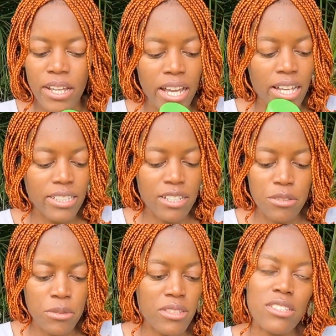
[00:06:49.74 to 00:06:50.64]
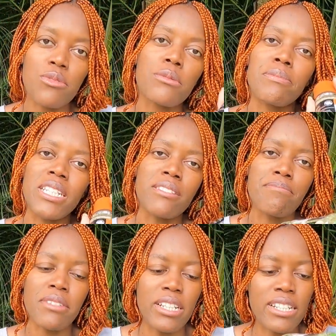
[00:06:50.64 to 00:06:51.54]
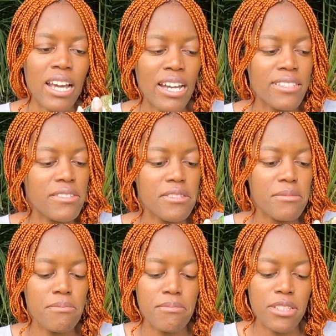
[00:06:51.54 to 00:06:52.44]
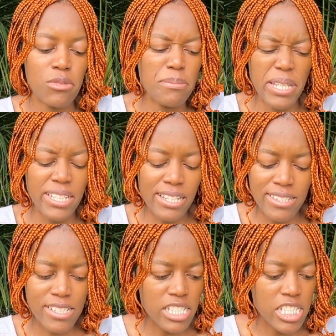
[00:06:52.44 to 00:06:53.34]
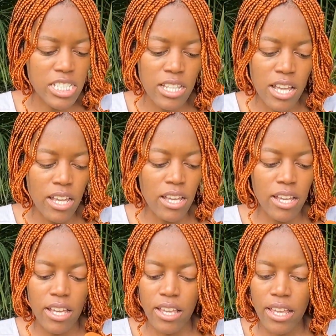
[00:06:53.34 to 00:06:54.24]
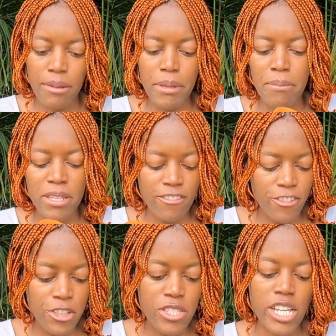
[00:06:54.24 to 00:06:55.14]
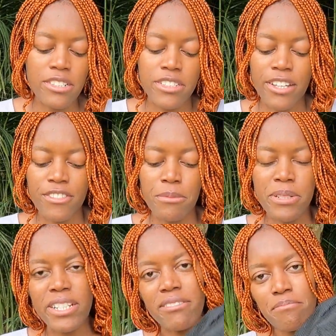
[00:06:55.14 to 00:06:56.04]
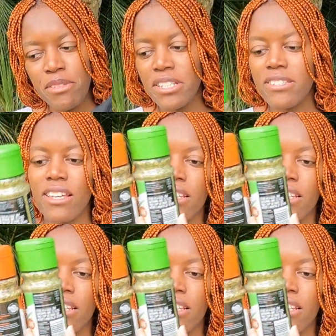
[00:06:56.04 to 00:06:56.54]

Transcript: and I thought this would be a nice addition. And maybe in future I don't have to bring this,